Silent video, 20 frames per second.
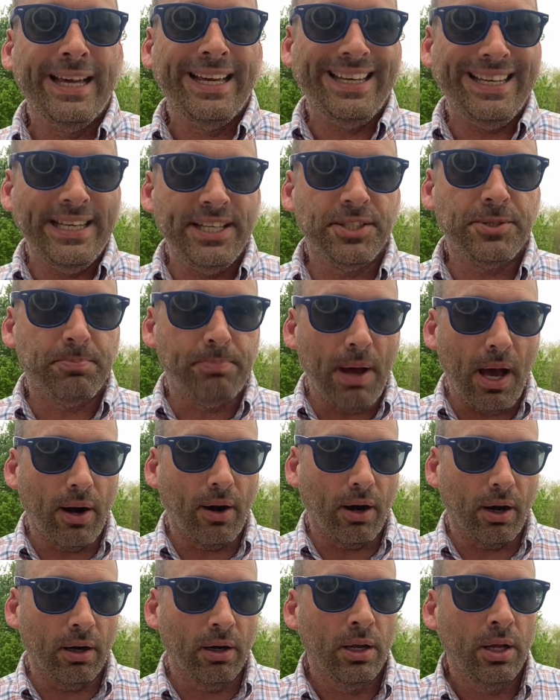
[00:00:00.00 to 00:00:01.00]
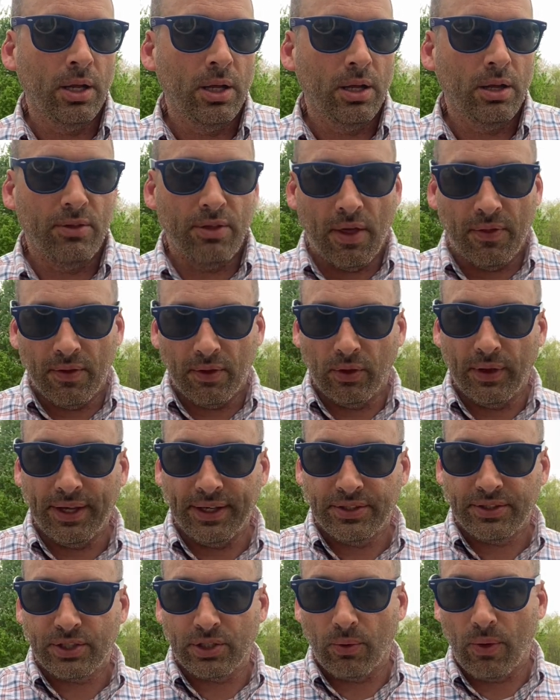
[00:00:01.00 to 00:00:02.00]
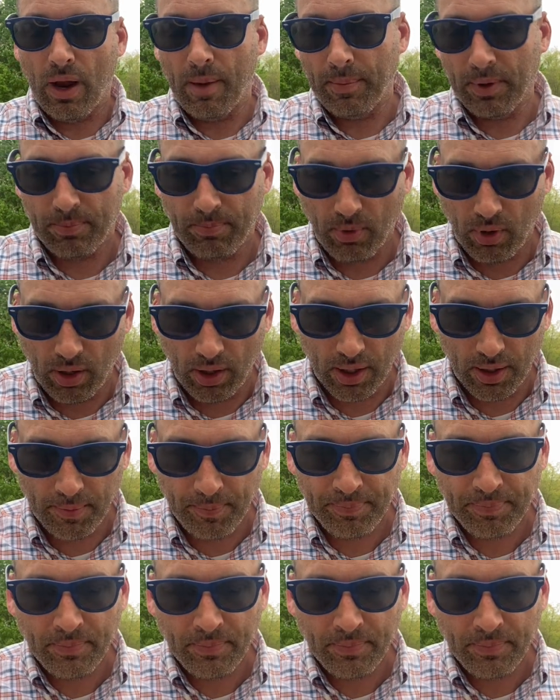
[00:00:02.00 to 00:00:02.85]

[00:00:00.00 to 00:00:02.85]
is better than the Lynx ceramic burner.